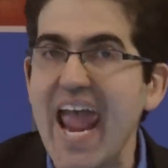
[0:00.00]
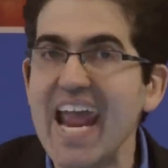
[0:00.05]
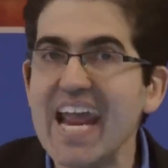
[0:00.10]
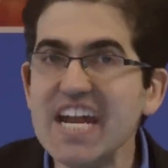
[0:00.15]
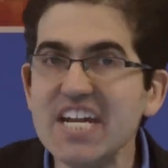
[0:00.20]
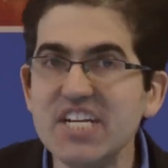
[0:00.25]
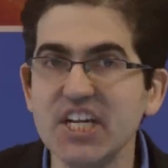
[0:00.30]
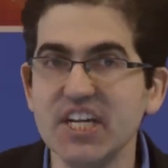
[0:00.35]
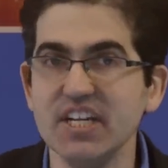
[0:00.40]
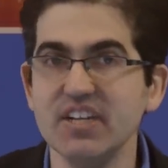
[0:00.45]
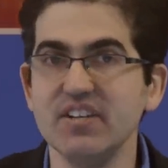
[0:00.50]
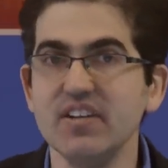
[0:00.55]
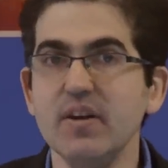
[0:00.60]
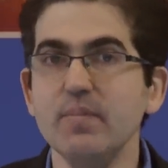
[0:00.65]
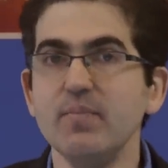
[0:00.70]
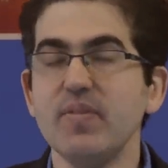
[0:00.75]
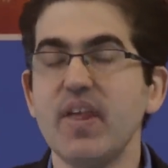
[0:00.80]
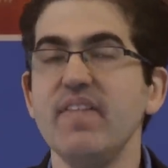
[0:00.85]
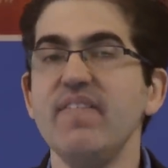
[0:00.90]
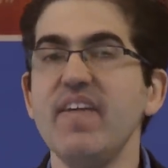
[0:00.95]
ancient
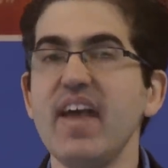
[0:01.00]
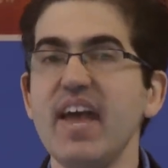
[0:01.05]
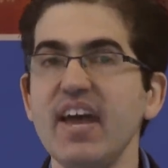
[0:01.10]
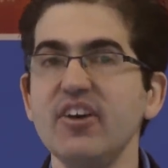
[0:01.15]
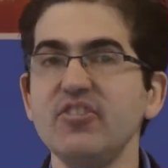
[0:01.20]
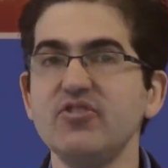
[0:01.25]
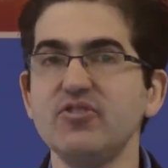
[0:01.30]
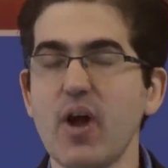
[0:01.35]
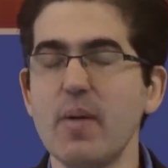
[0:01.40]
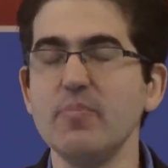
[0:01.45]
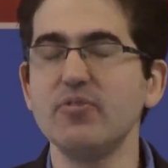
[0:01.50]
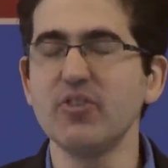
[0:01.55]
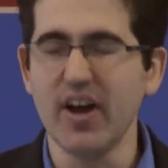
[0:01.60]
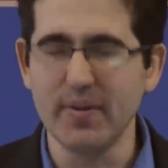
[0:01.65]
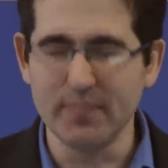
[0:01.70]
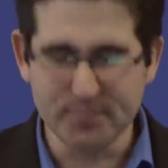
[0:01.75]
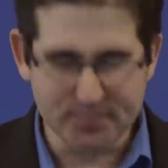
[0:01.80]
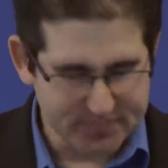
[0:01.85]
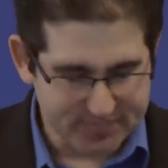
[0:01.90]
in the history, I'm sorry,